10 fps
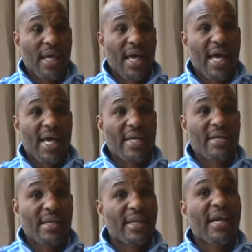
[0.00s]

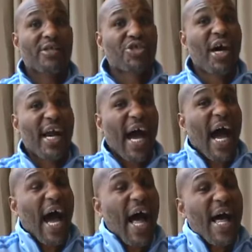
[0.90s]
And they'll try to
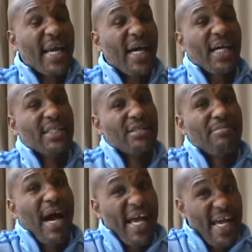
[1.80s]
hide under
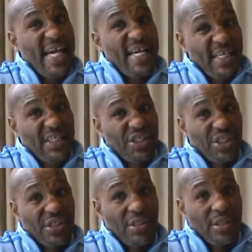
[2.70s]
my
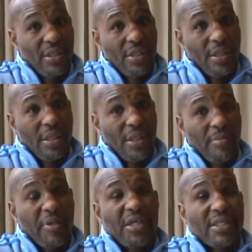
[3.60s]
age
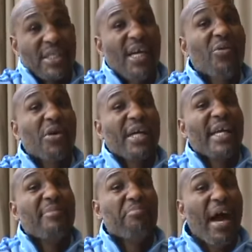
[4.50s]
because they don't want to
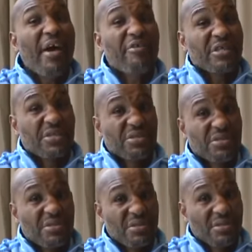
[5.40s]
get embarrassed.